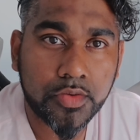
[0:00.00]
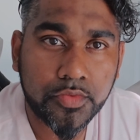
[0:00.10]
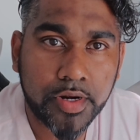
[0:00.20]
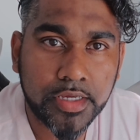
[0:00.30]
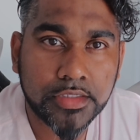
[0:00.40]

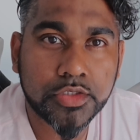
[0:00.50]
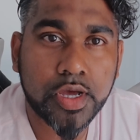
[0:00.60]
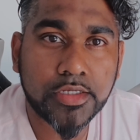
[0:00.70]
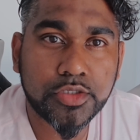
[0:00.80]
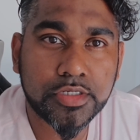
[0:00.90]
Alright, so
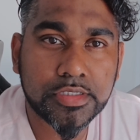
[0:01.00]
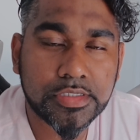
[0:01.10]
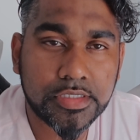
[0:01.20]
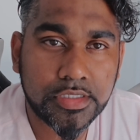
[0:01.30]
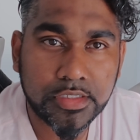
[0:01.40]
as you can
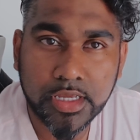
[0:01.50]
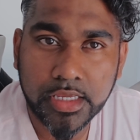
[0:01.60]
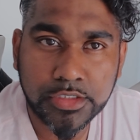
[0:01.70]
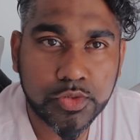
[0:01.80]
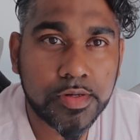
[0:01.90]
see,
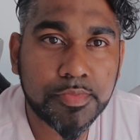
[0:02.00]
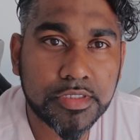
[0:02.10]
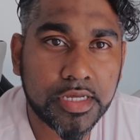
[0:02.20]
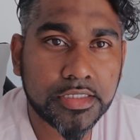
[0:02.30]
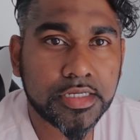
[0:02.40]
the screen
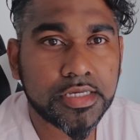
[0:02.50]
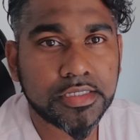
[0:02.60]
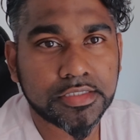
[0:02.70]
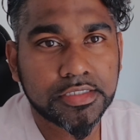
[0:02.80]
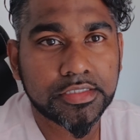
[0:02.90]
protector
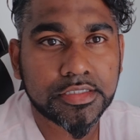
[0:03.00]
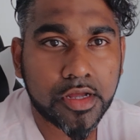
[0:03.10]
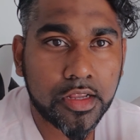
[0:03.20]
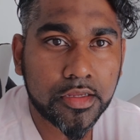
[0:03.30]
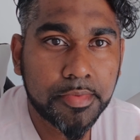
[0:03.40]
is
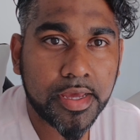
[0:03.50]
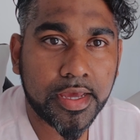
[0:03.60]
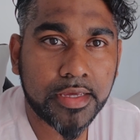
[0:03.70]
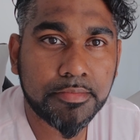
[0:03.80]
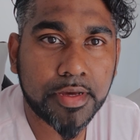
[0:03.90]
installed on my
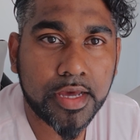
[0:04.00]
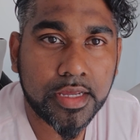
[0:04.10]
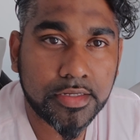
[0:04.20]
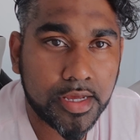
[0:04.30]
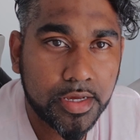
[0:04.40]

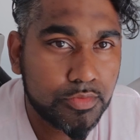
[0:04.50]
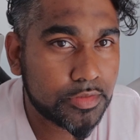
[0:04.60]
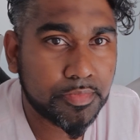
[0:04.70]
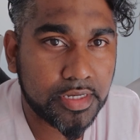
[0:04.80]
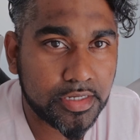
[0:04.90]
iPad. I
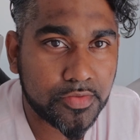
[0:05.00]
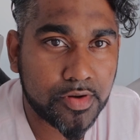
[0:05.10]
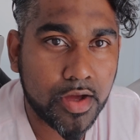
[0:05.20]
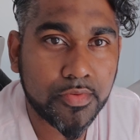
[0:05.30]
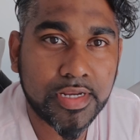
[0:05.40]
was playing
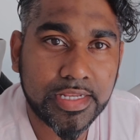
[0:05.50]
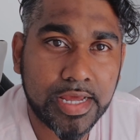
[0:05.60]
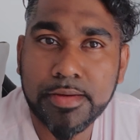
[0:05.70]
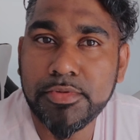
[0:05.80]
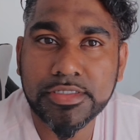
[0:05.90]
around with it.
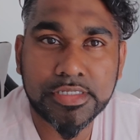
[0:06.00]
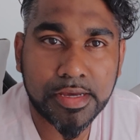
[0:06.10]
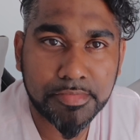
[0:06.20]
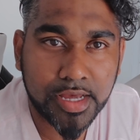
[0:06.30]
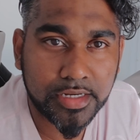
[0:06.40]
I must say
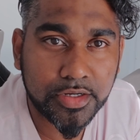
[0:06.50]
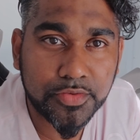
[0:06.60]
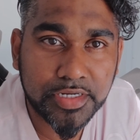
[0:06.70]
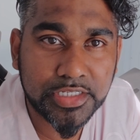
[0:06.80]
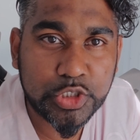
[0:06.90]
I'm not the
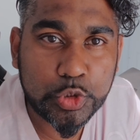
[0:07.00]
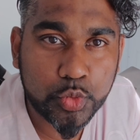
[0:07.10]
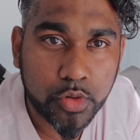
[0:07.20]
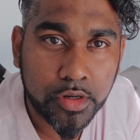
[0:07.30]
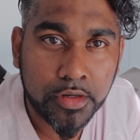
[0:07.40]
greatest
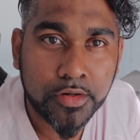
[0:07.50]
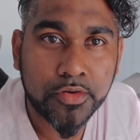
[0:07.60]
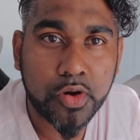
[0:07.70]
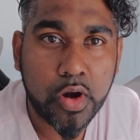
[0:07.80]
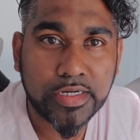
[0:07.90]
drawer
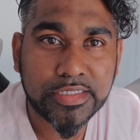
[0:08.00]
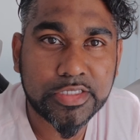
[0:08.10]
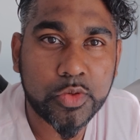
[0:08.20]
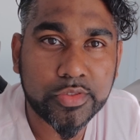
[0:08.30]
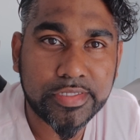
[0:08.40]
or
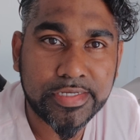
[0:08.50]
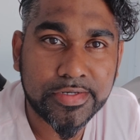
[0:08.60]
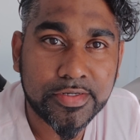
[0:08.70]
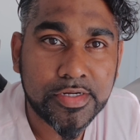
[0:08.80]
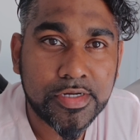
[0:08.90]
artist out
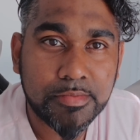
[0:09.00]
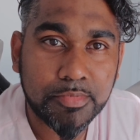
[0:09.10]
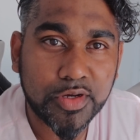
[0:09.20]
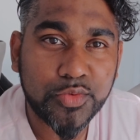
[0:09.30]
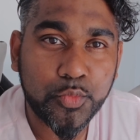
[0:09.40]
there,
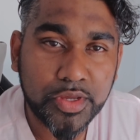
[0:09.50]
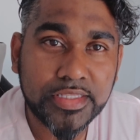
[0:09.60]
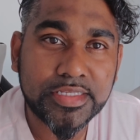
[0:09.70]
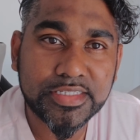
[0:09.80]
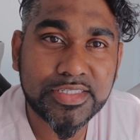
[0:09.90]
but
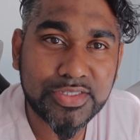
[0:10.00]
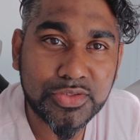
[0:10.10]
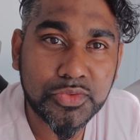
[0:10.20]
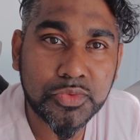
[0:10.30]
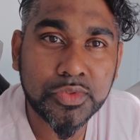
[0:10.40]
with this
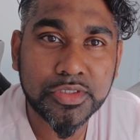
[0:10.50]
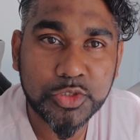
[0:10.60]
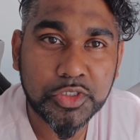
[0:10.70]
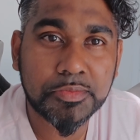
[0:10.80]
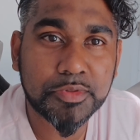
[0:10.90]
new
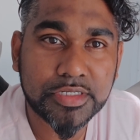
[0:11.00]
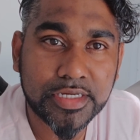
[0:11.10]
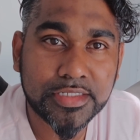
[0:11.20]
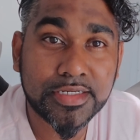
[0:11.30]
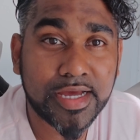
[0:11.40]
screen
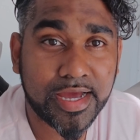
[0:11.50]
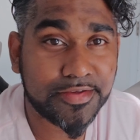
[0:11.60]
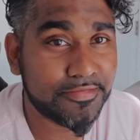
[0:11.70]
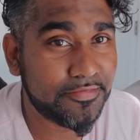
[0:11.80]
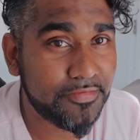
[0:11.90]
protector,
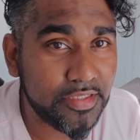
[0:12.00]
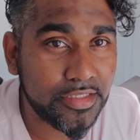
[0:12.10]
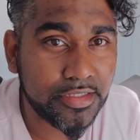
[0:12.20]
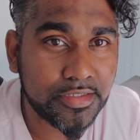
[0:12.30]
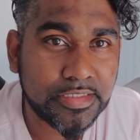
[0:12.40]
I
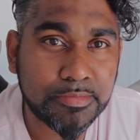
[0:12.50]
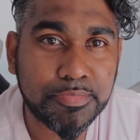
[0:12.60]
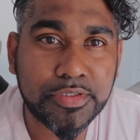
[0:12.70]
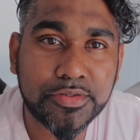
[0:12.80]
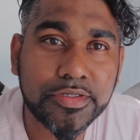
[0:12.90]
feel
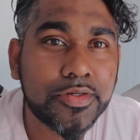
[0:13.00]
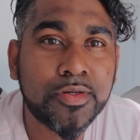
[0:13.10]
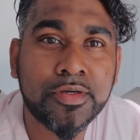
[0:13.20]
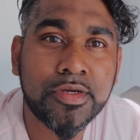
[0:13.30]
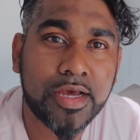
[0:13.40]

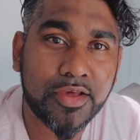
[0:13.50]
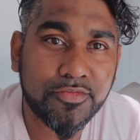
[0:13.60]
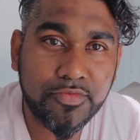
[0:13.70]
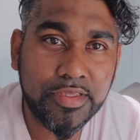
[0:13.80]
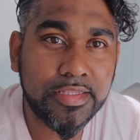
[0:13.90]
superior. I
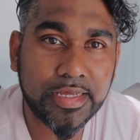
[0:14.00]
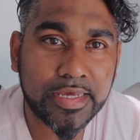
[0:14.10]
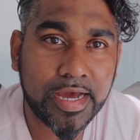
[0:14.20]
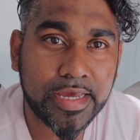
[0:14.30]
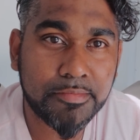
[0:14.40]
feel
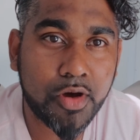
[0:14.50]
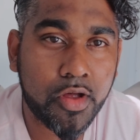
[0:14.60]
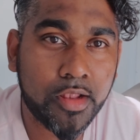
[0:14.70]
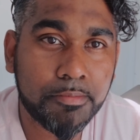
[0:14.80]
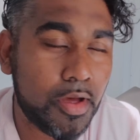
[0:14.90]
like I am
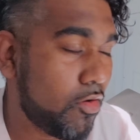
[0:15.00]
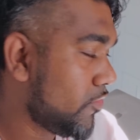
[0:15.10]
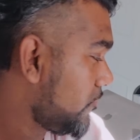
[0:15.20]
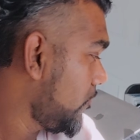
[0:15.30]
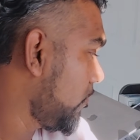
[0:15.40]
all
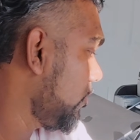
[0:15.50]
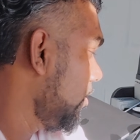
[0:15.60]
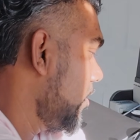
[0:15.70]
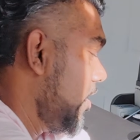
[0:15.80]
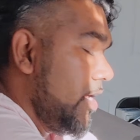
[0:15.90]

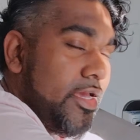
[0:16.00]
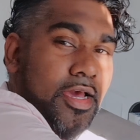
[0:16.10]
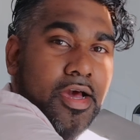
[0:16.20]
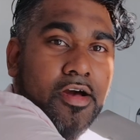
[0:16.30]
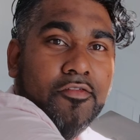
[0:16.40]
powerful. I
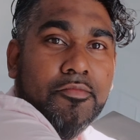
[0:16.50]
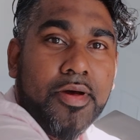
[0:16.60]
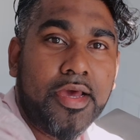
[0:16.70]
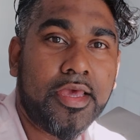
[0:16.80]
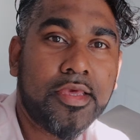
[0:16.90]
have
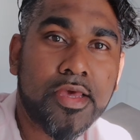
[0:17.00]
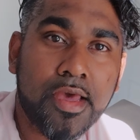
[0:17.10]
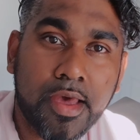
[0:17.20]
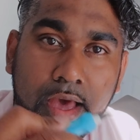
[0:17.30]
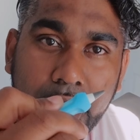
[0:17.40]
my
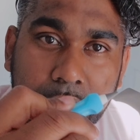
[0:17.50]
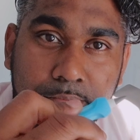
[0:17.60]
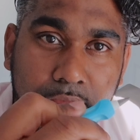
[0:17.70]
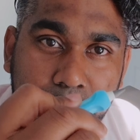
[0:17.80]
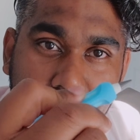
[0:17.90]

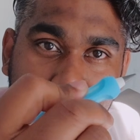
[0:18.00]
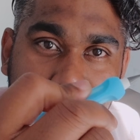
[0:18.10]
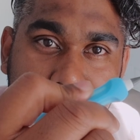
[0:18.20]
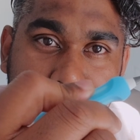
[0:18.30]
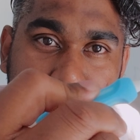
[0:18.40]
iPad
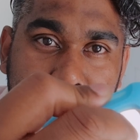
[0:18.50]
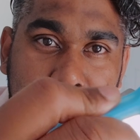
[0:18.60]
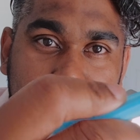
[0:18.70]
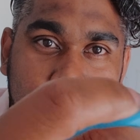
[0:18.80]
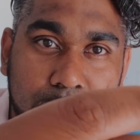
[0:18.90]
pencil
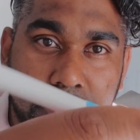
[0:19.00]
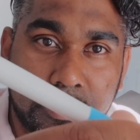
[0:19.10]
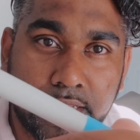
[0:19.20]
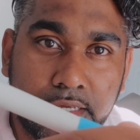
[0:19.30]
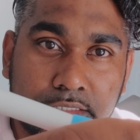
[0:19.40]
here with
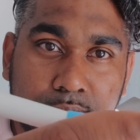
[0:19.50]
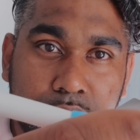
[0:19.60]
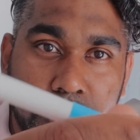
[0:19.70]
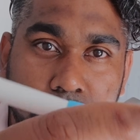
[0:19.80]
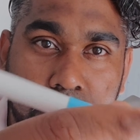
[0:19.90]
that nice
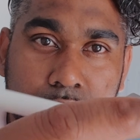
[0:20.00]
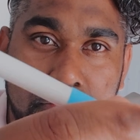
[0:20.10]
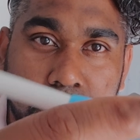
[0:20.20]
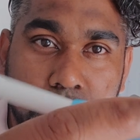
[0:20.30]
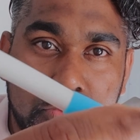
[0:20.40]

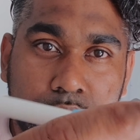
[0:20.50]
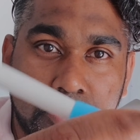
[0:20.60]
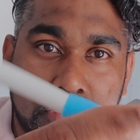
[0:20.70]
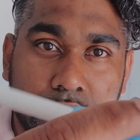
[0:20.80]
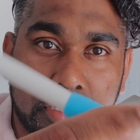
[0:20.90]
blue